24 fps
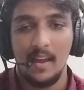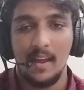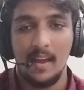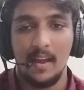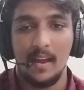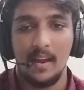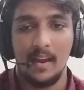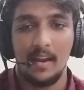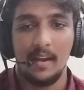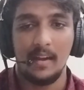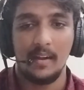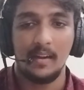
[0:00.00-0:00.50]

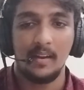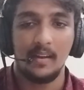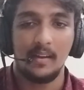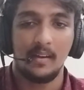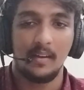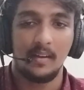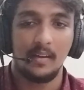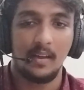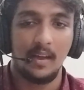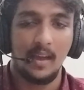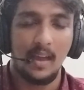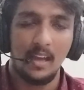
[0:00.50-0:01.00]
And
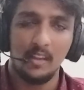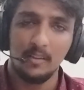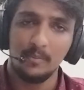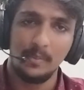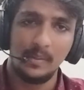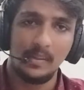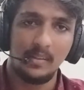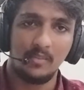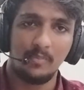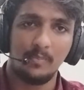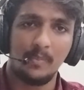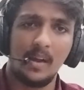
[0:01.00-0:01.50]
as
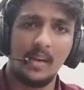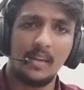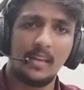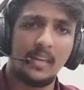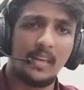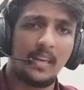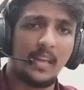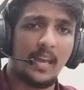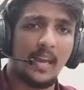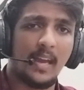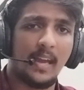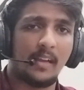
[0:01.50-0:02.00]
per the Smart
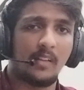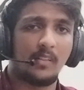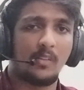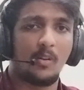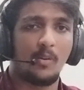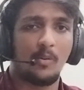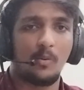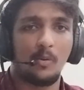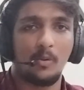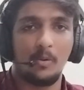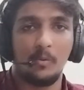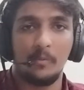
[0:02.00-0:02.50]
India
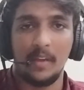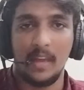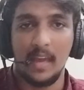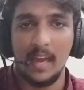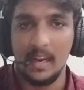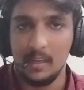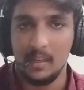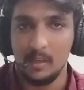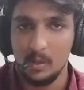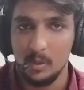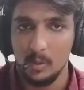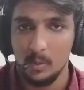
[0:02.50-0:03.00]
Hackathon rule, we
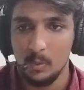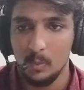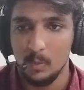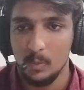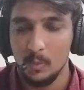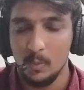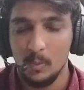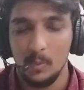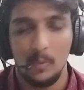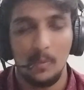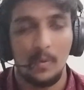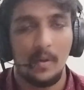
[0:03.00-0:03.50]
had
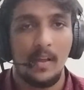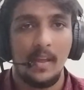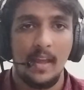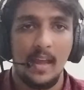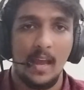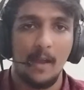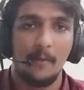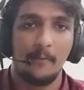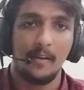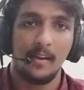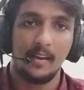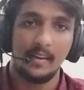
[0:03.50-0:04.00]
to
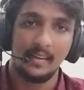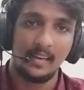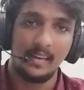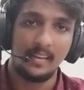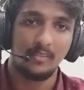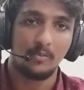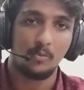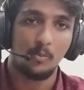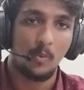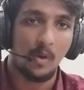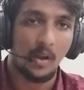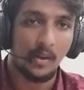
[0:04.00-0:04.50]
have at
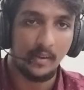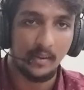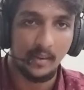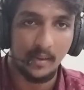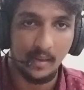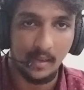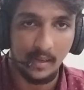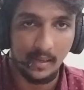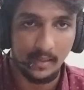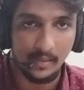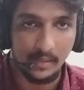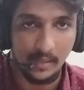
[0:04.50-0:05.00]
least one
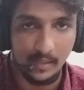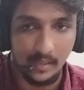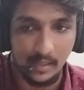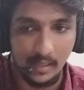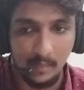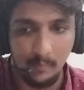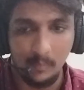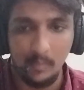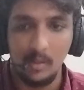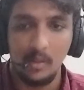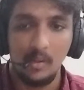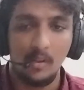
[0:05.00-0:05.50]
girl in the
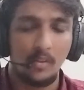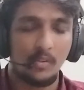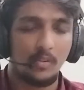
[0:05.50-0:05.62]
team.